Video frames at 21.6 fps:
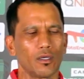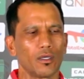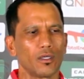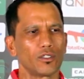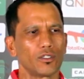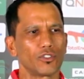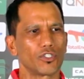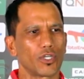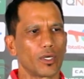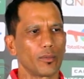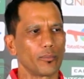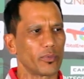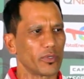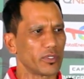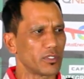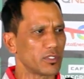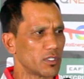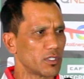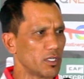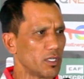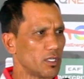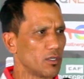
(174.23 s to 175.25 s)

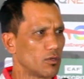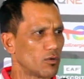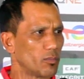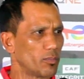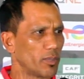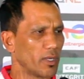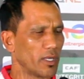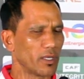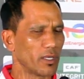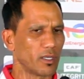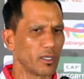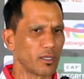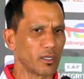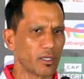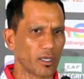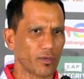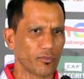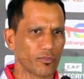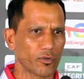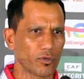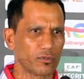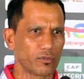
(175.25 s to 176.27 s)
Champions League or playing in
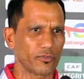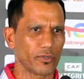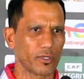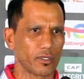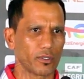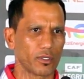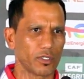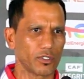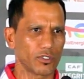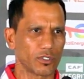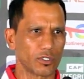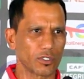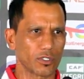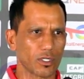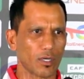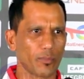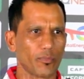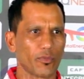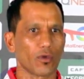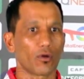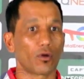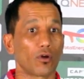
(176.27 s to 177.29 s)
CAF Confederations
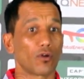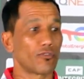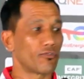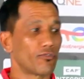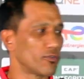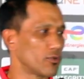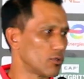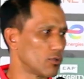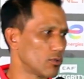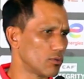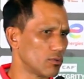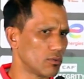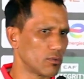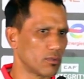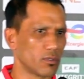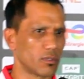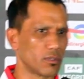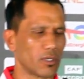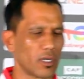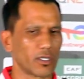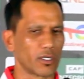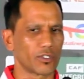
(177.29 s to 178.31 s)
Cup. There are a few,
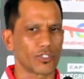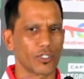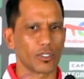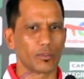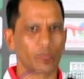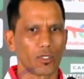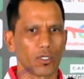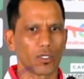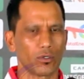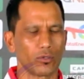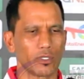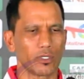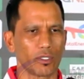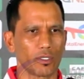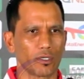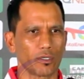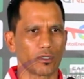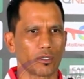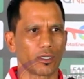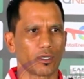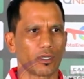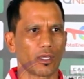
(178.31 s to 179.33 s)
like Chair Malone
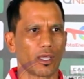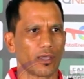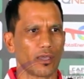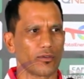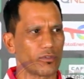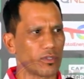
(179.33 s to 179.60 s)
here, that have the